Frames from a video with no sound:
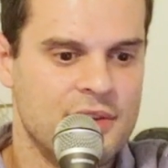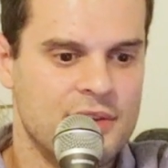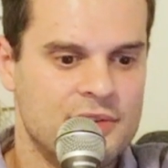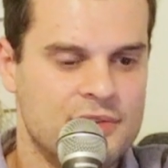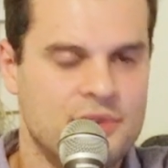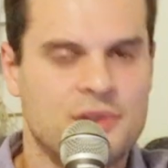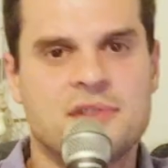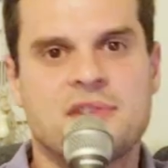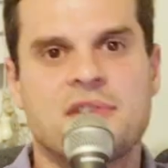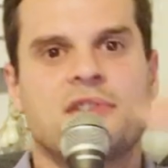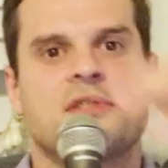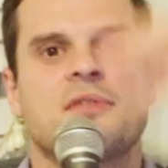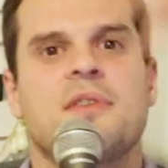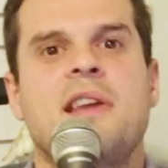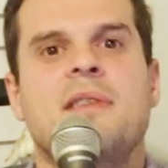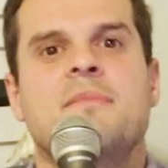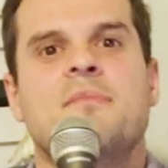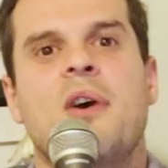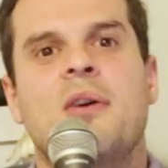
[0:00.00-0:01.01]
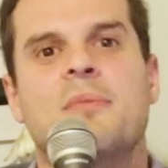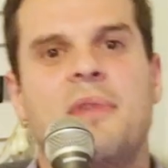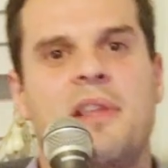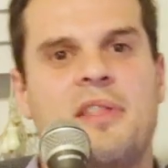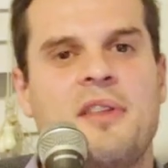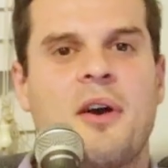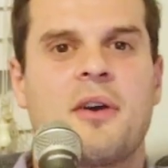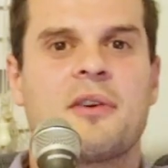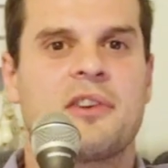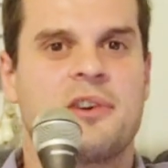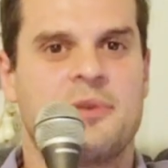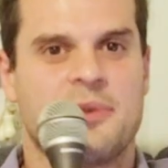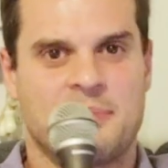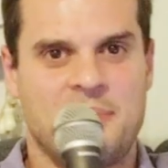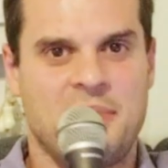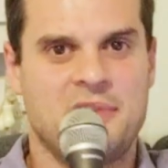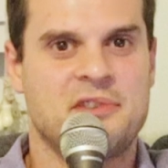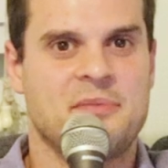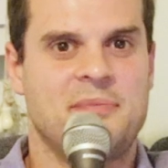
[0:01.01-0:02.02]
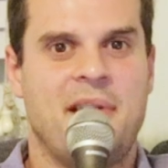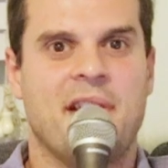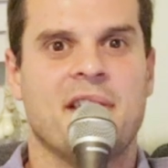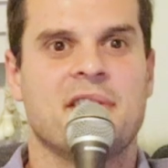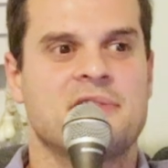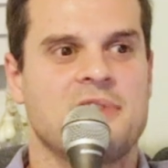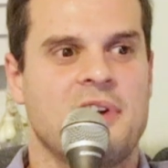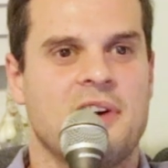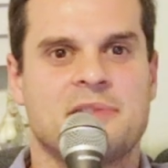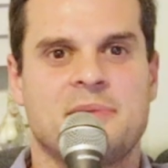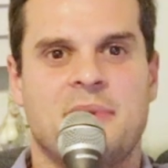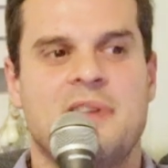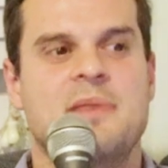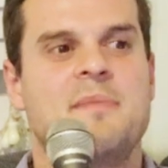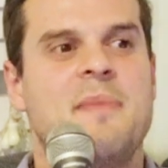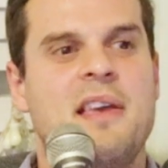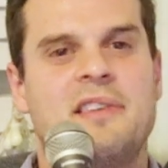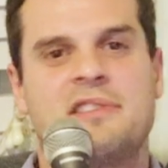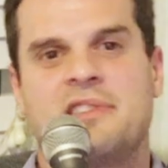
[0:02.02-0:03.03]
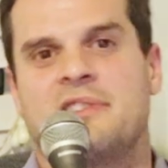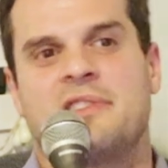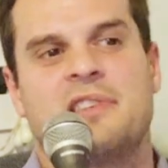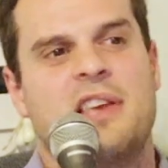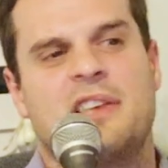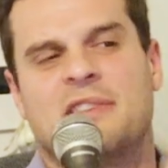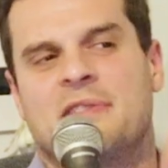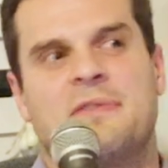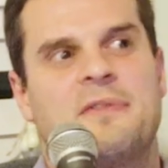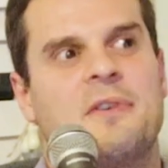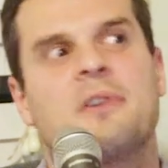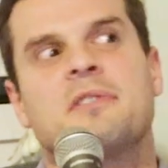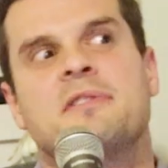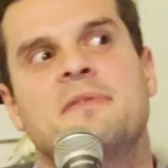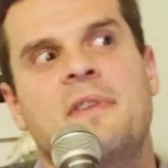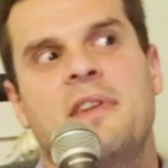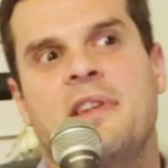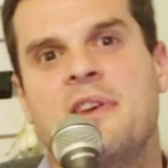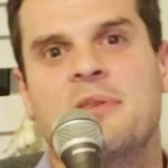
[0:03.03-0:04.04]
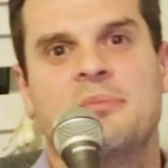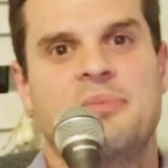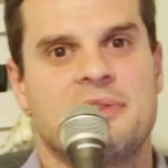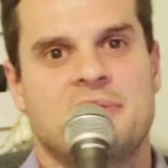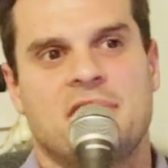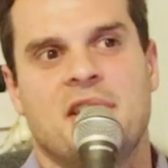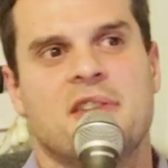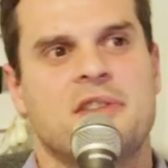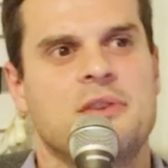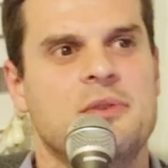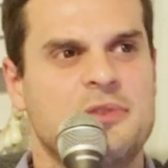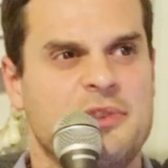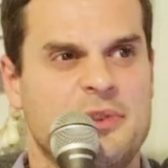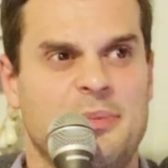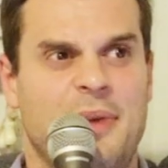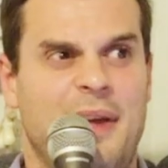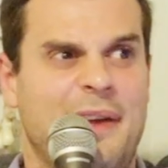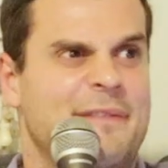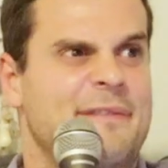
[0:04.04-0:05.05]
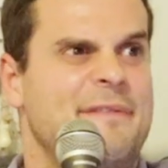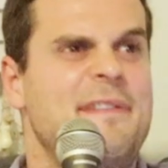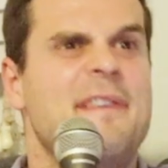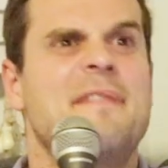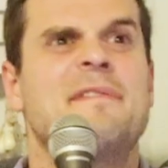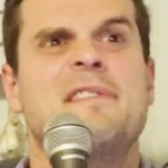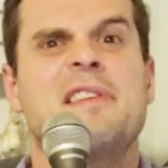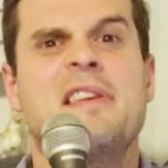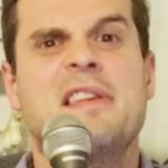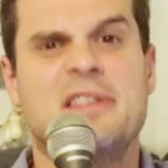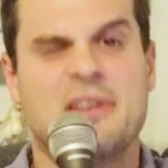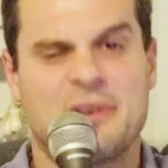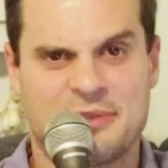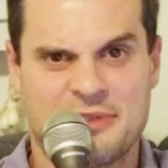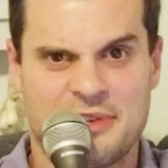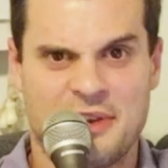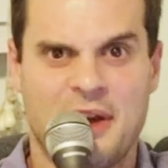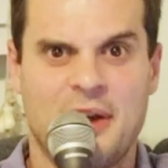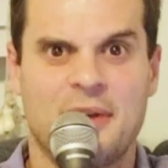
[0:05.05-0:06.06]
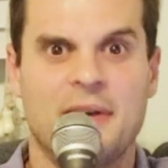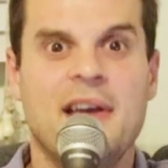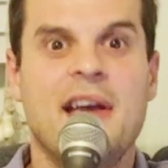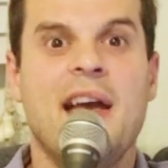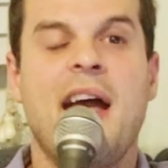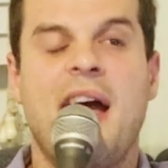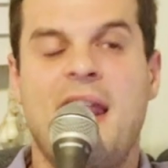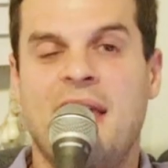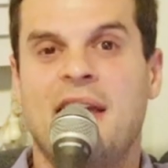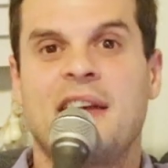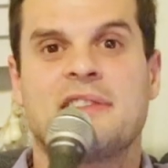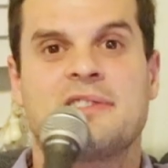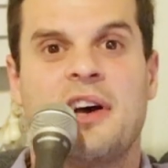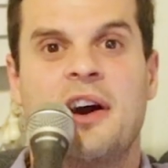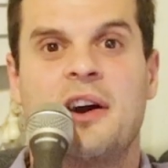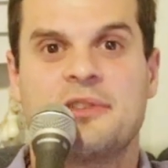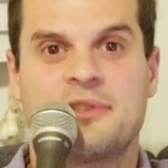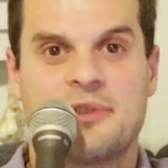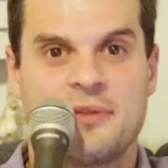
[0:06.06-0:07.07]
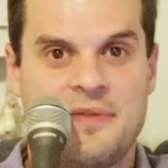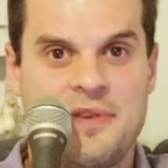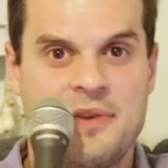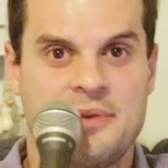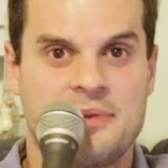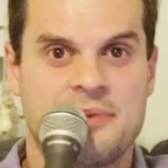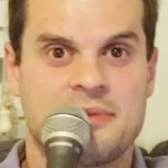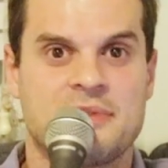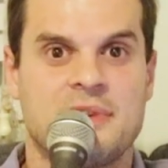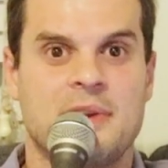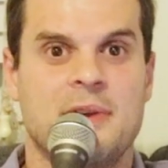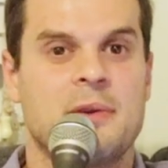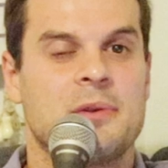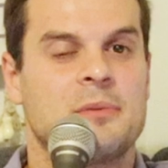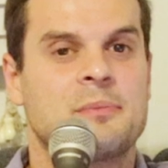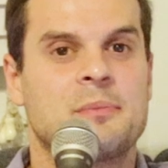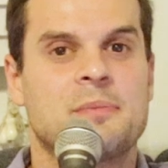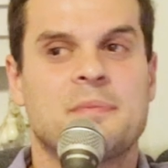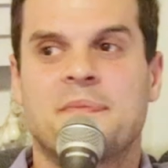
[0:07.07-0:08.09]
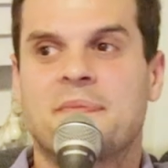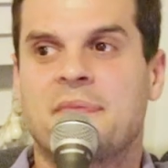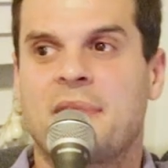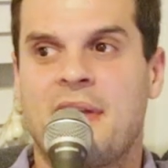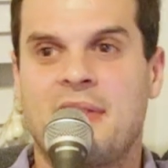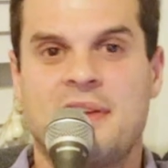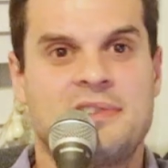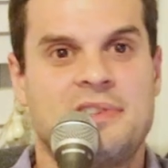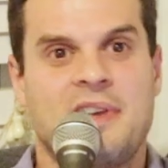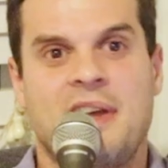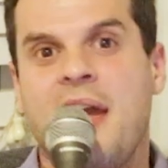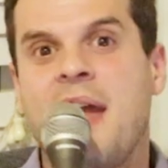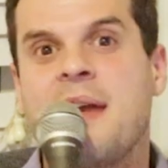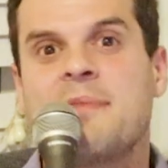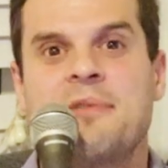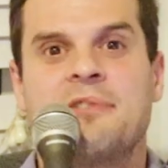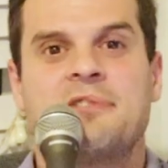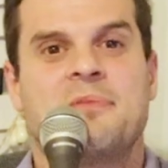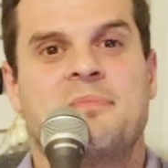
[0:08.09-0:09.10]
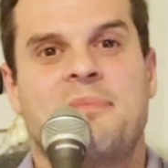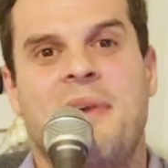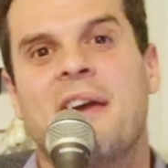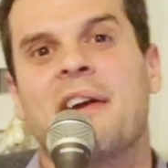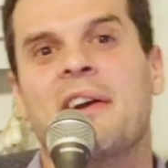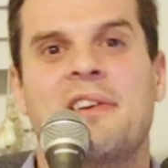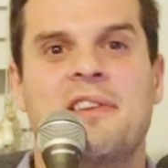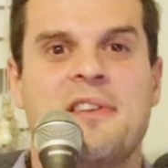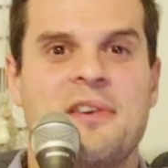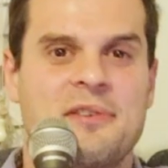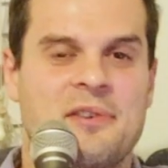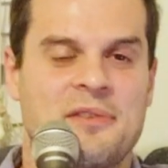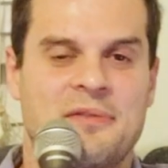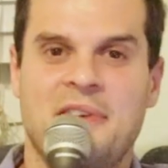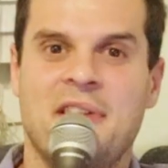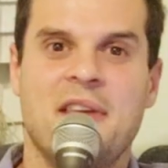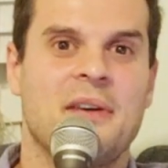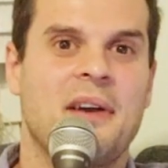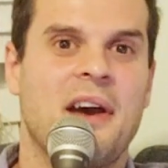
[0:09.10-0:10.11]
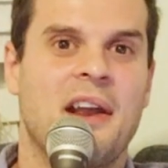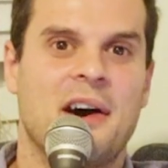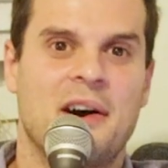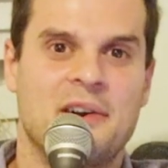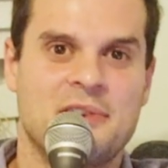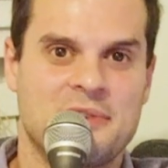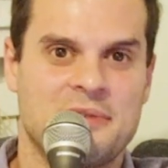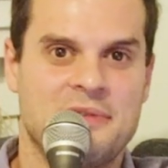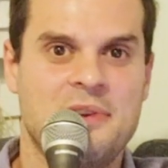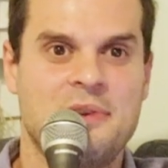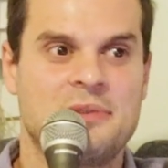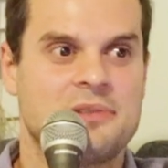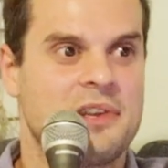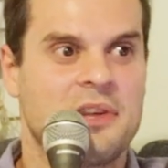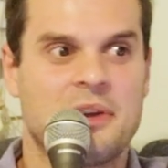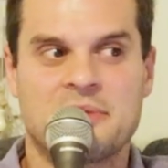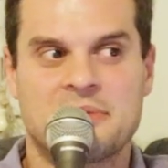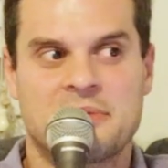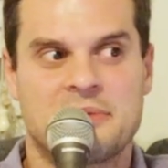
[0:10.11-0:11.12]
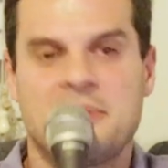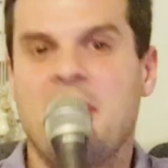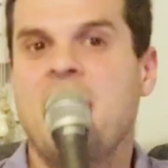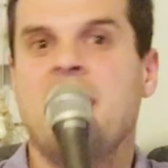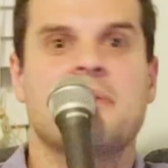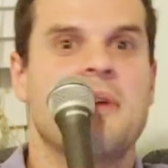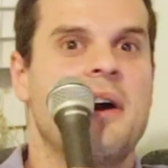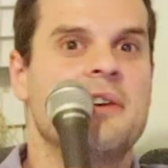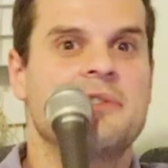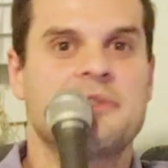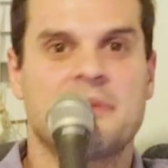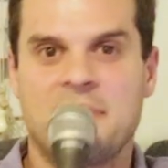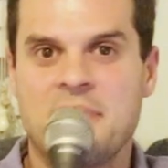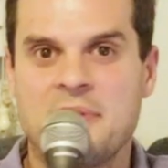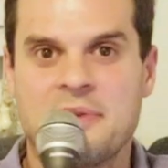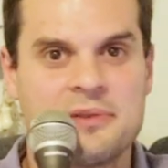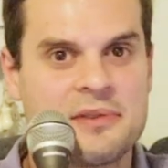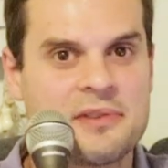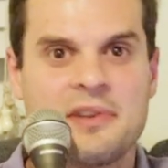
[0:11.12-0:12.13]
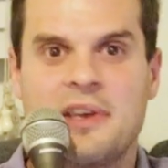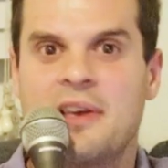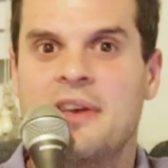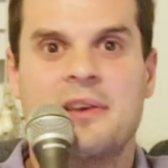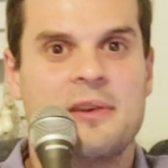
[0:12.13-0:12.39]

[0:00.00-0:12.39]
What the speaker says: So there's this great moment in the article where Bishop Barron talks about, he makes his first video, puts it on YouTube like 15 years ago, and it gets 100 views. And they say, hey, Bishop Barron, your video got 100 views. And he goes, great, 100 views.